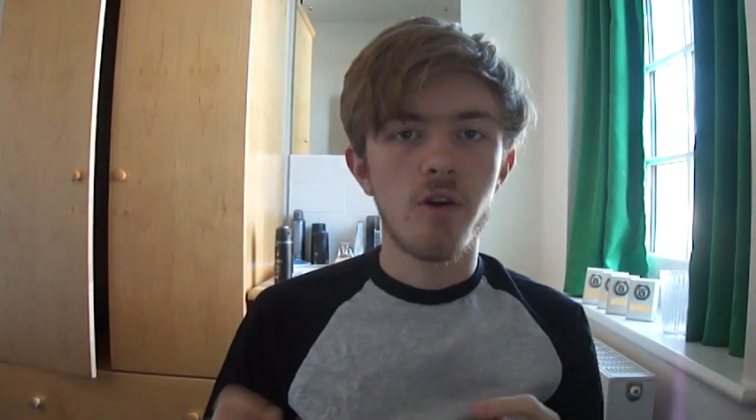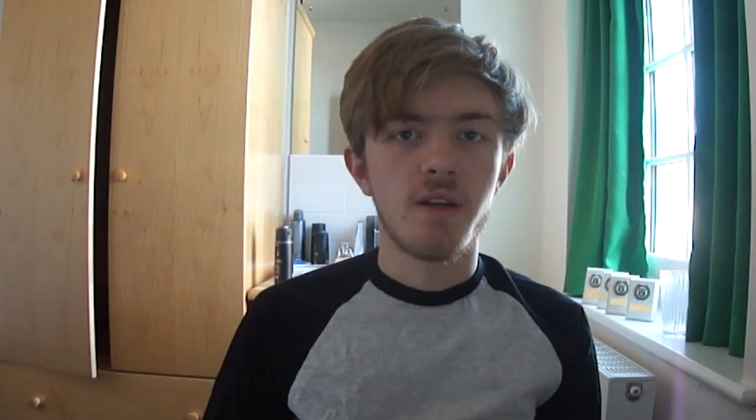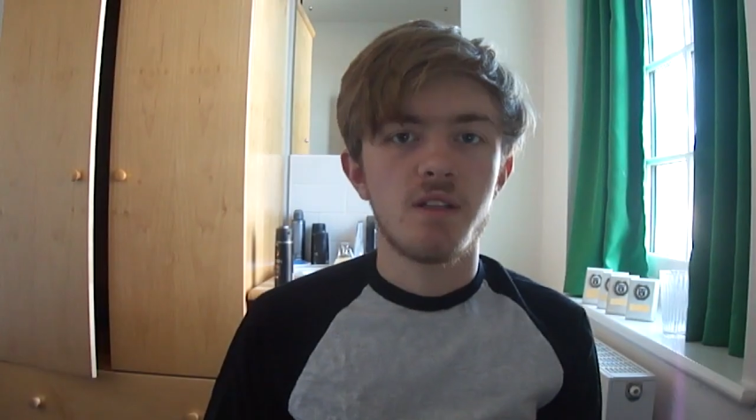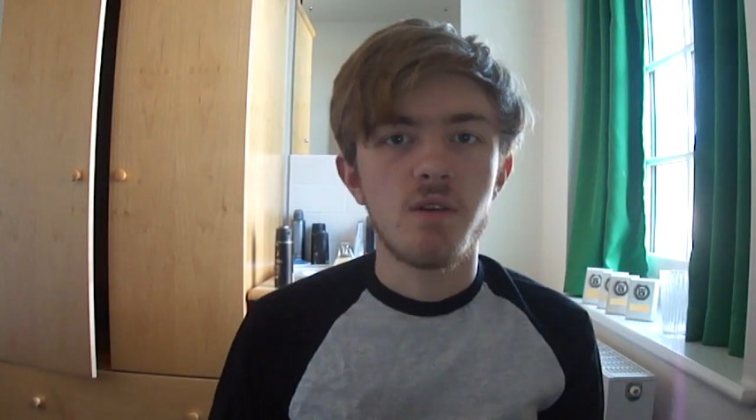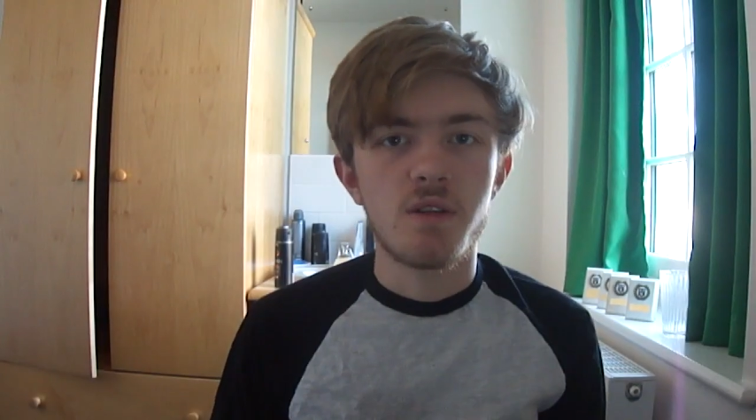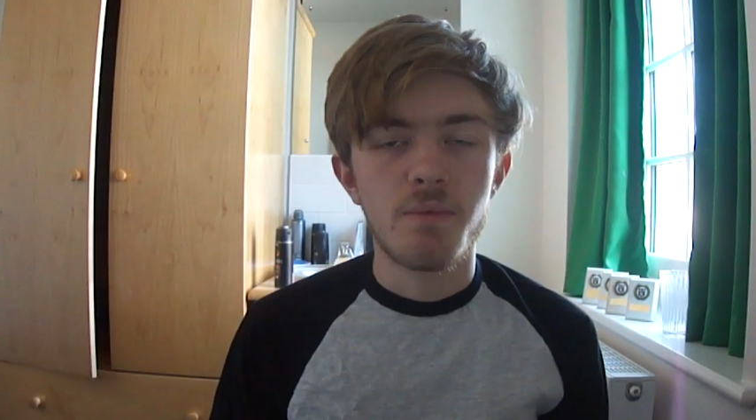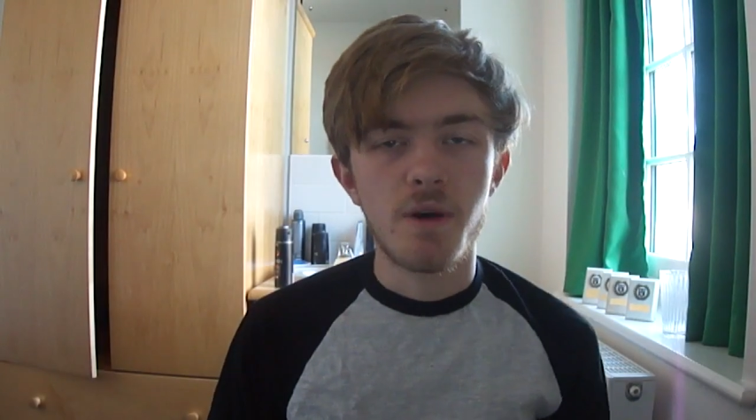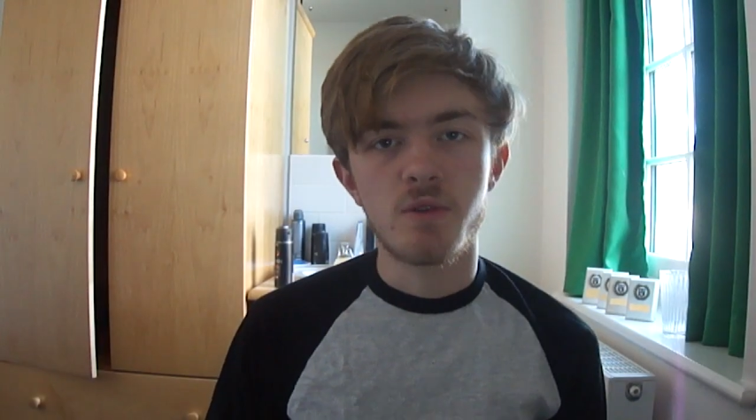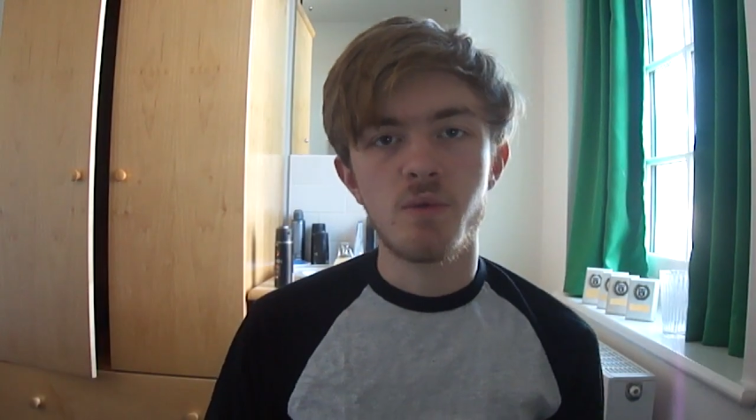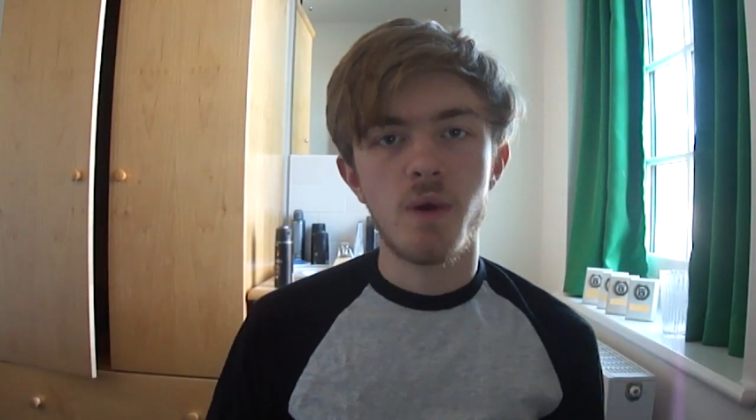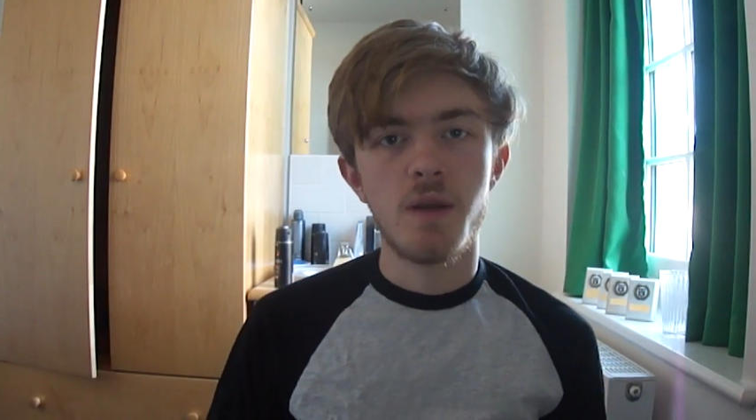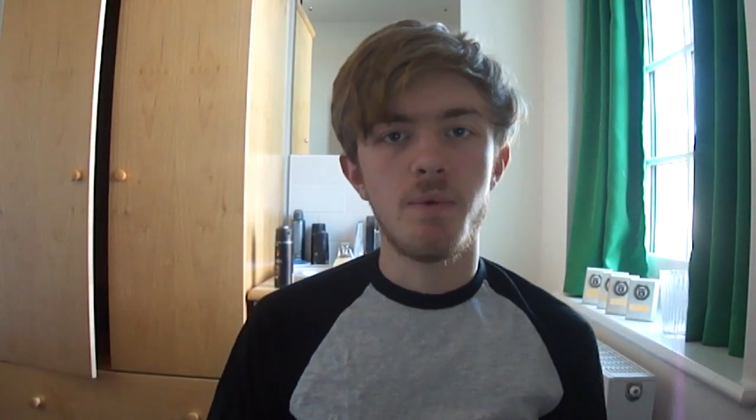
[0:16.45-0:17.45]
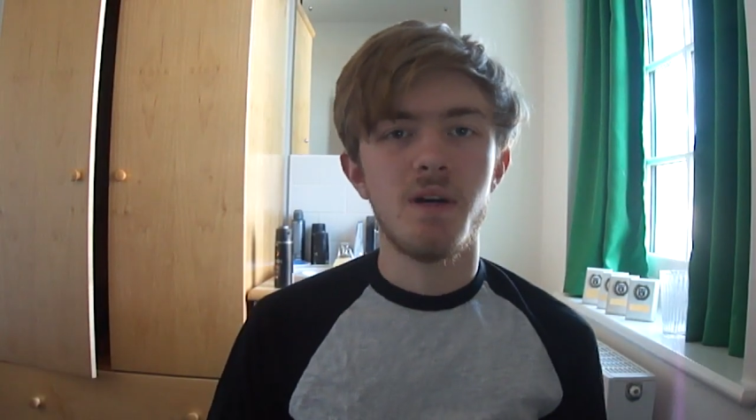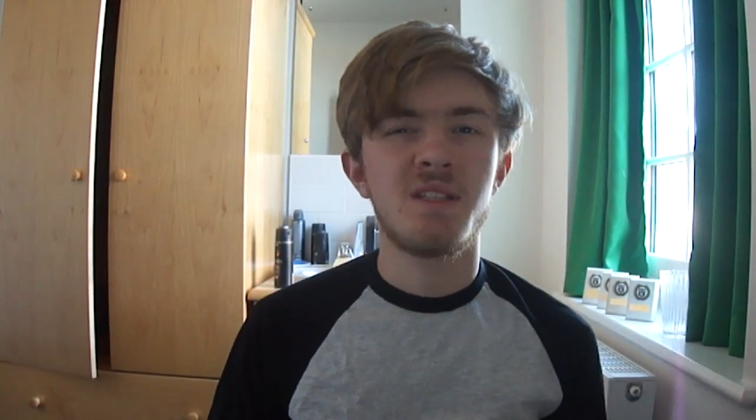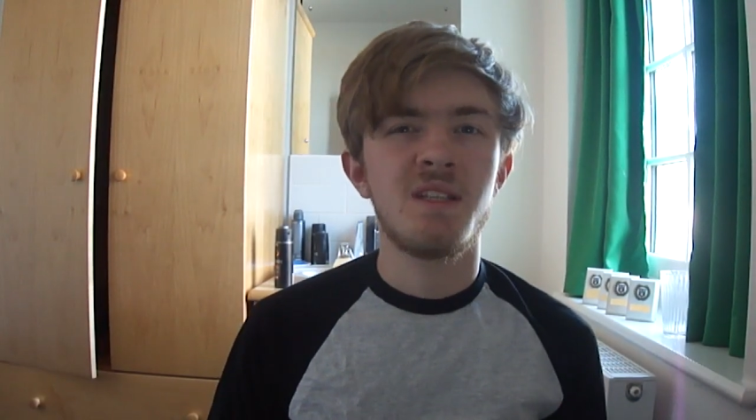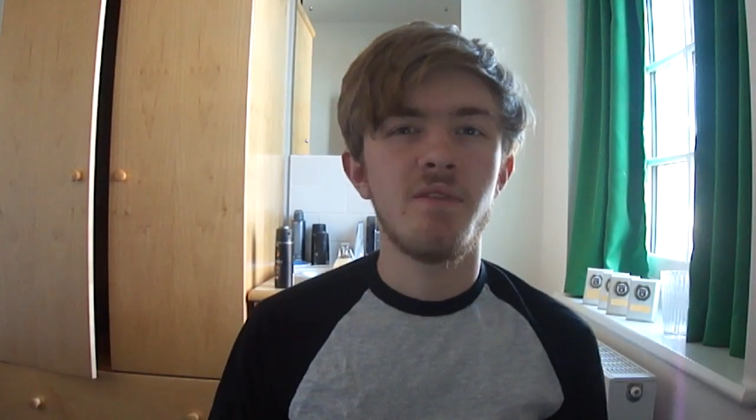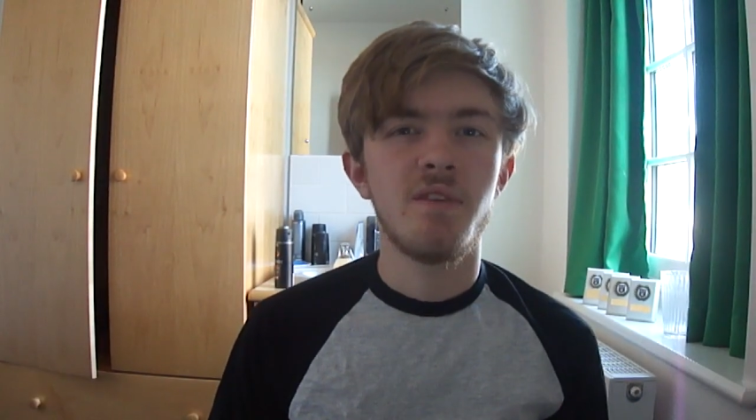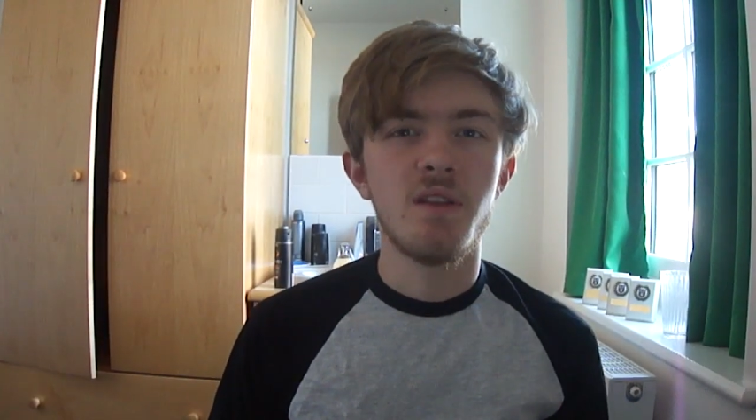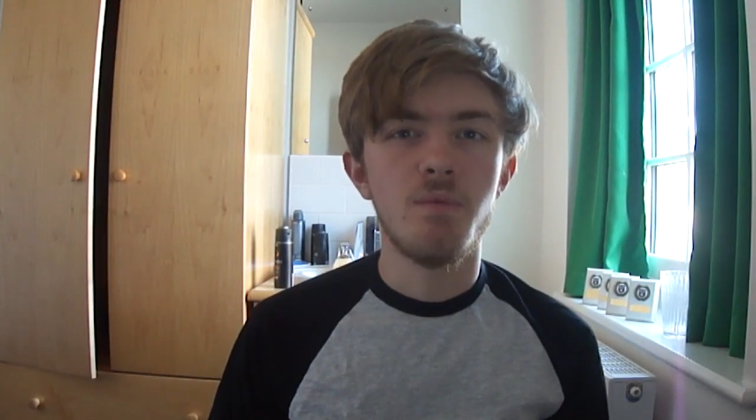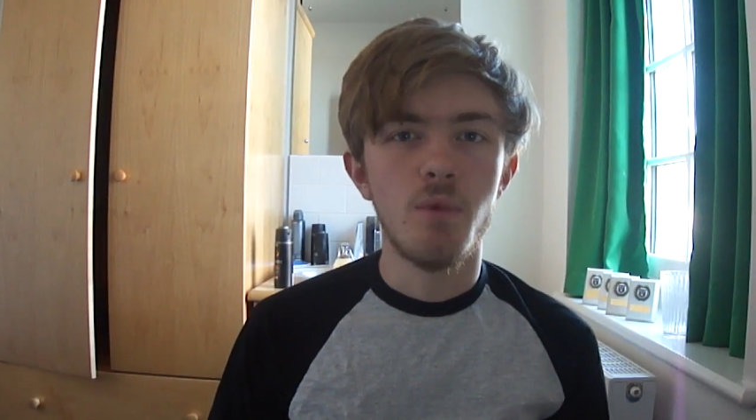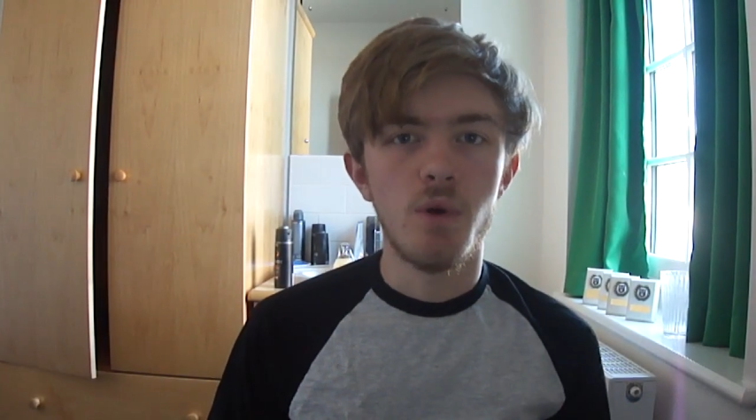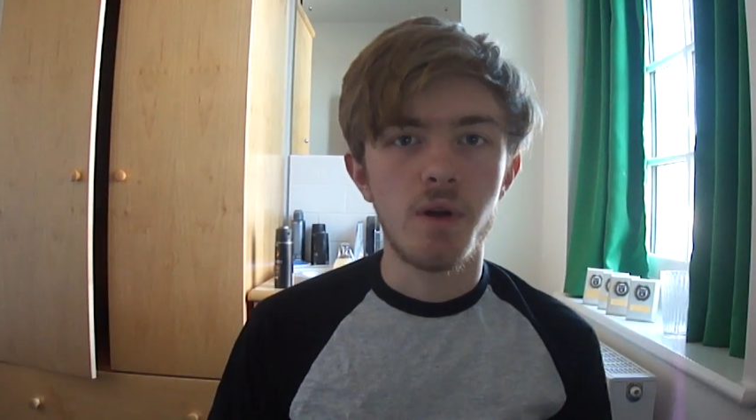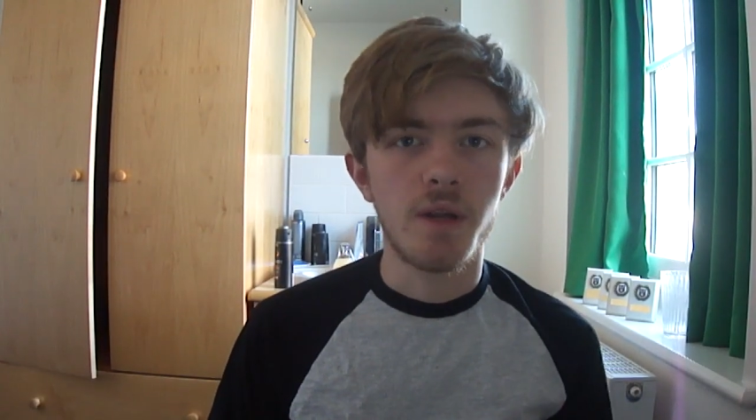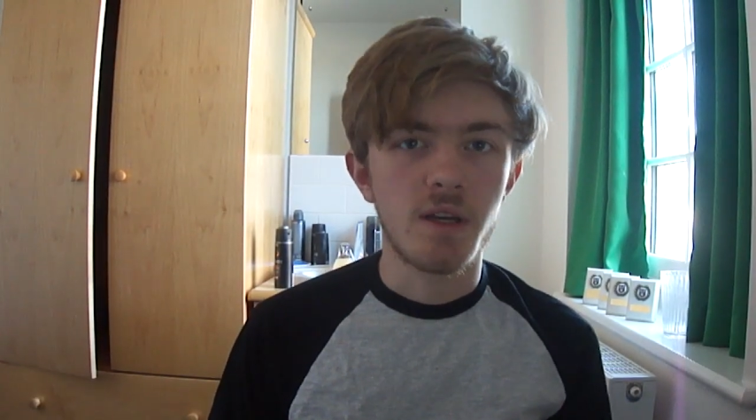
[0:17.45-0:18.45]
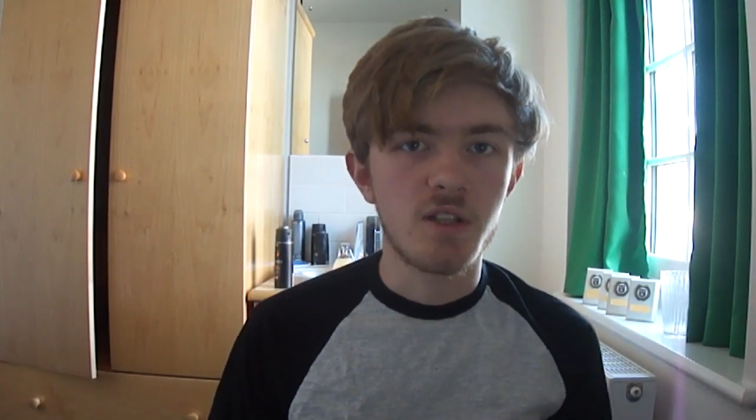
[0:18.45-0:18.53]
So it's about 20 past 7 in the morning.